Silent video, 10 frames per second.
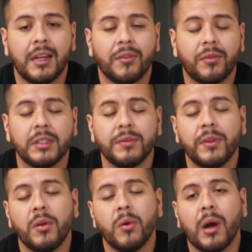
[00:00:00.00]
from this
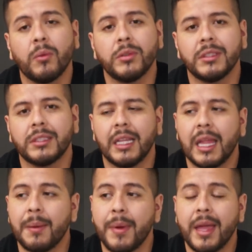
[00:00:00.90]
video, I would just say
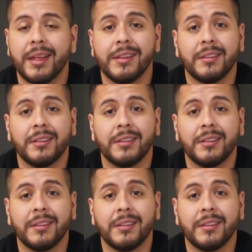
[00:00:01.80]
like, man,